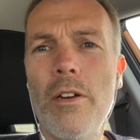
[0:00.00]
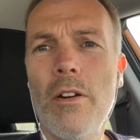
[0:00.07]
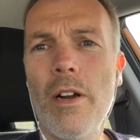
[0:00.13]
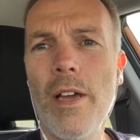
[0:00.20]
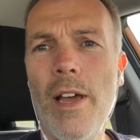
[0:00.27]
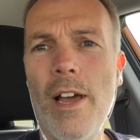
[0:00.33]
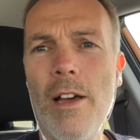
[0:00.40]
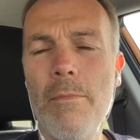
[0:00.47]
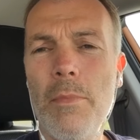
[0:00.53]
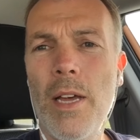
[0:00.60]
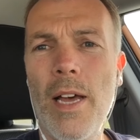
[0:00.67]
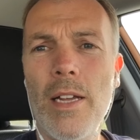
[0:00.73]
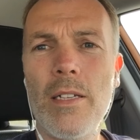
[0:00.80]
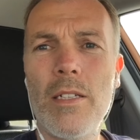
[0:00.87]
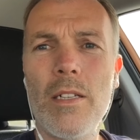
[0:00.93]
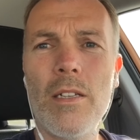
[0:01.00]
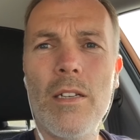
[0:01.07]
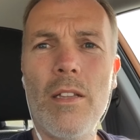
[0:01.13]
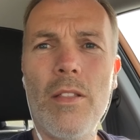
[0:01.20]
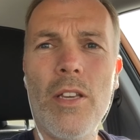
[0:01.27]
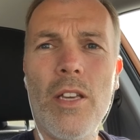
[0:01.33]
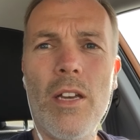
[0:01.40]
here I am at
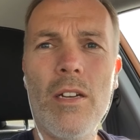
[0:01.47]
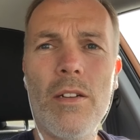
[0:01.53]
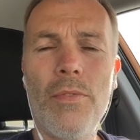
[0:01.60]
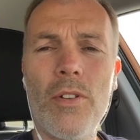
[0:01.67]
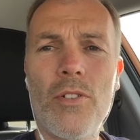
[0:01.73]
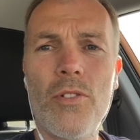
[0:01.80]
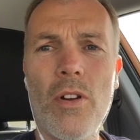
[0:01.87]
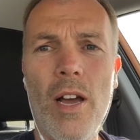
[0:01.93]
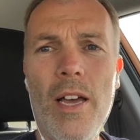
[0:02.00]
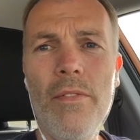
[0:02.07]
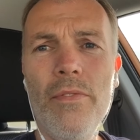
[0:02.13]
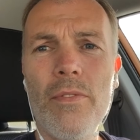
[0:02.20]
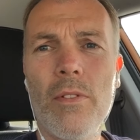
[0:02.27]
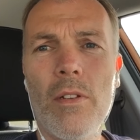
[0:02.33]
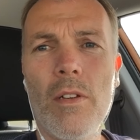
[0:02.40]
the end of the drive.